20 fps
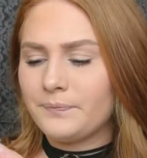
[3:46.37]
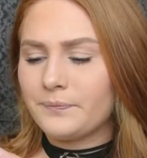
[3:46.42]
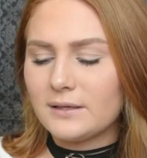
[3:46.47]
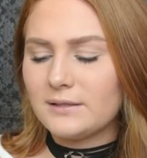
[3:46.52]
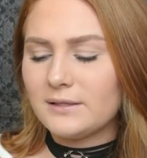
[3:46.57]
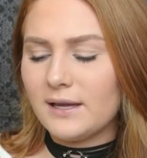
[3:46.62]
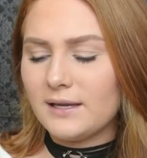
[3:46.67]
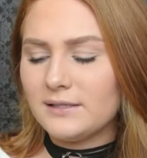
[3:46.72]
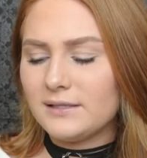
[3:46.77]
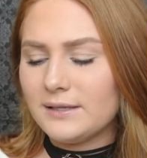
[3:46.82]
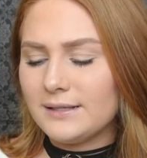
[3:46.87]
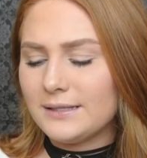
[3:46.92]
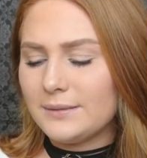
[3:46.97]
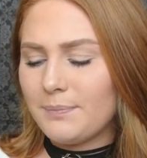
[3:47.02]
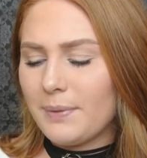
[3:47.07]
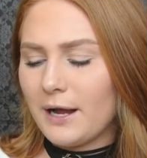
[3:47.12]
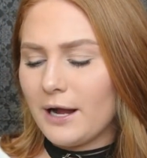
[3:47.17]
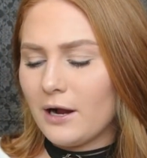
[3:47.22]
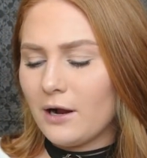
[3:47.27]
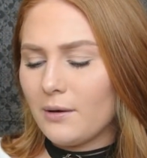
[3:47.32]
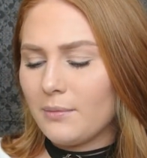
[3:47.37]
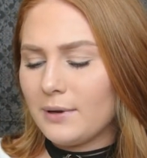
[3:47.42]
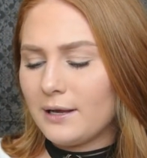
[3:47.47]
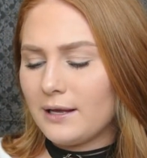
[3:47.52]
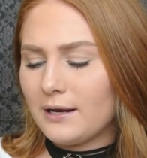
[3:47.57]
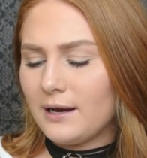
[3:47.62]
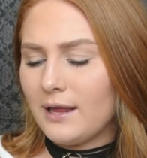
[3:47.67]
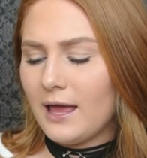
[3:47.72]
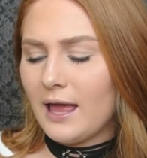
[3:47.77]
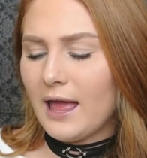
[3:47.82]
It says it's
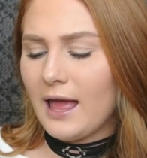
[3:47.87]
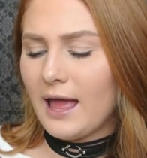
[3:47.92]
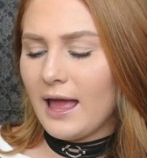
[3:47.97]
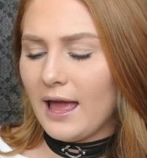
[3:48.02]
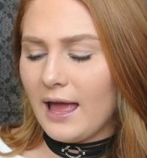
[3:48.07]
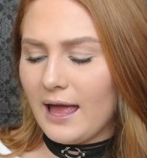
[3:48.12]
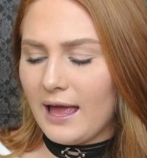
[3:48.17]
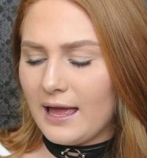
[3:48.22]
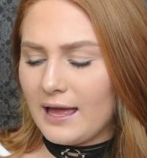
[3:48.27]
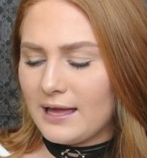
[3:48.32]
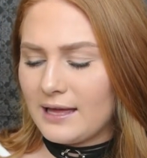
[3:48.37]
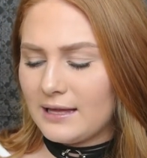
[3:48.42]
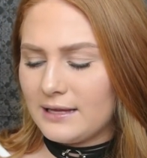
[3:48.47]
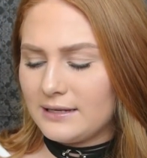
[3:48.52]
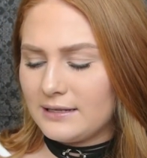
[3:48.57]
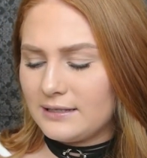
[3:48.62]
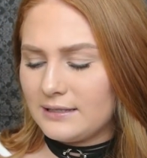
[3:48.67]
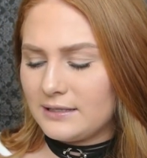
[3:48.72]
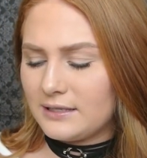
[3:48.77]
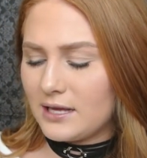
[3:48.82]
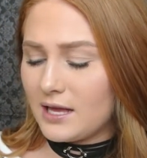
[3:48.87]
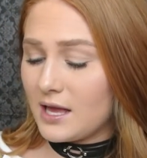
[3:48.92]
paraben and